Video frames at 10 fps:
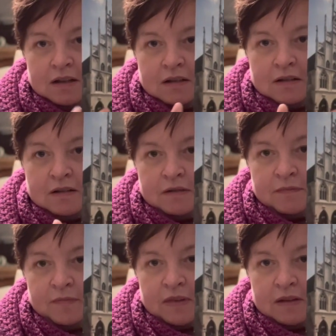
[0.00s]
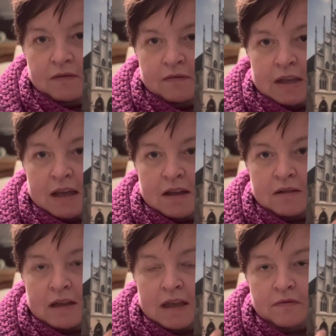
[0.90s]
They
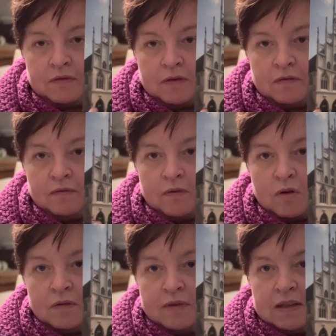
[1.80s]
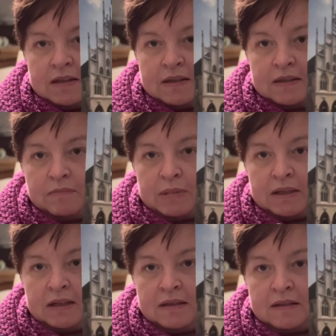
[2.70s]
have all these
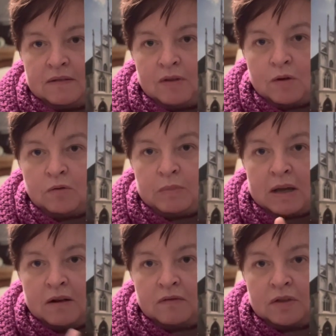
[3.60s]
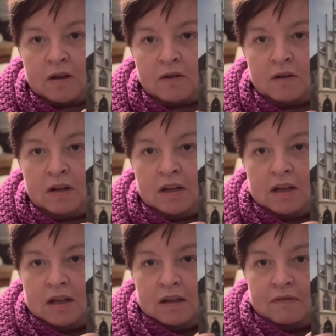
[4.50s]
buildings in the old part of town.
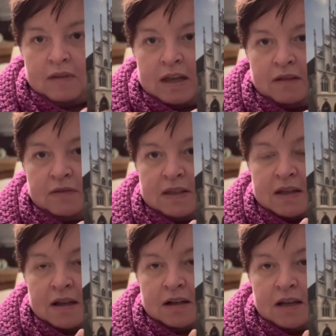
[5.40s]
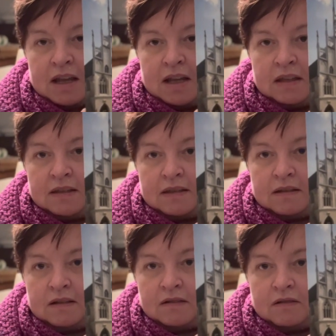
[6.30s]
They have these arcades,
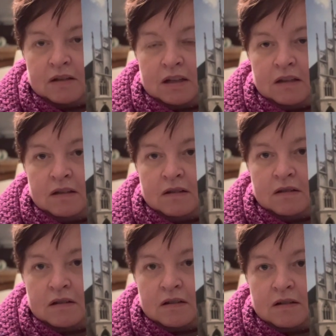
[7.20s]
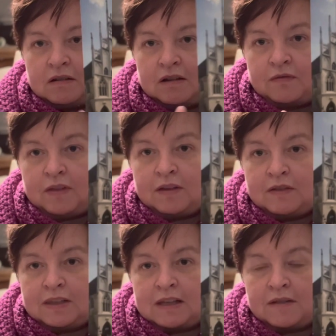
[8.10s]
and I think
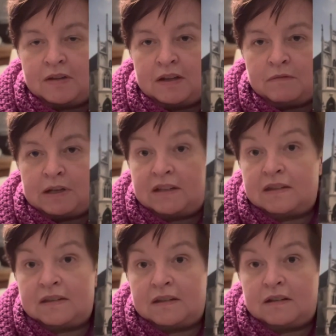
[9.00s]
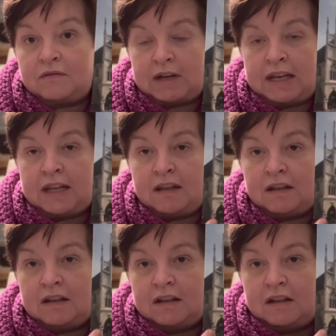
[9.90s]
it's lovely when it's raining.
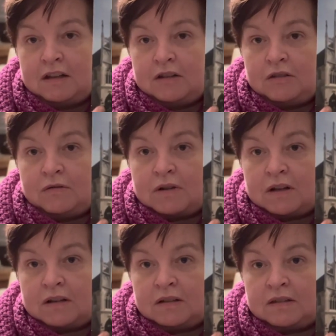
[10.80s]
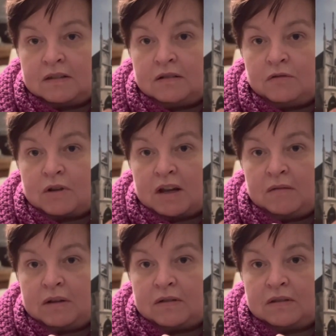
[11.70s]
You are still dry
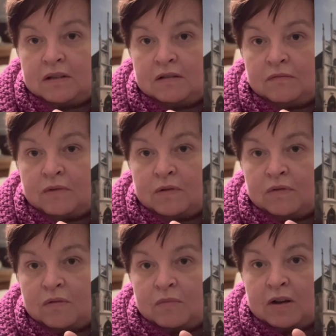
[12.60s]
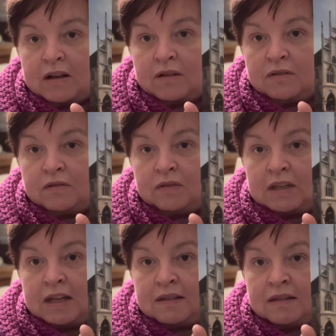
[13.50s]
because you can walk from one house to the
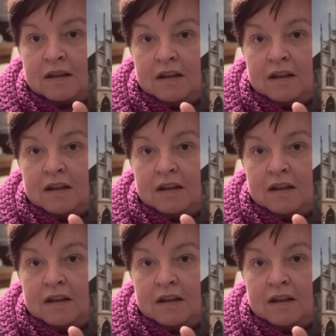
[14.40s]
next,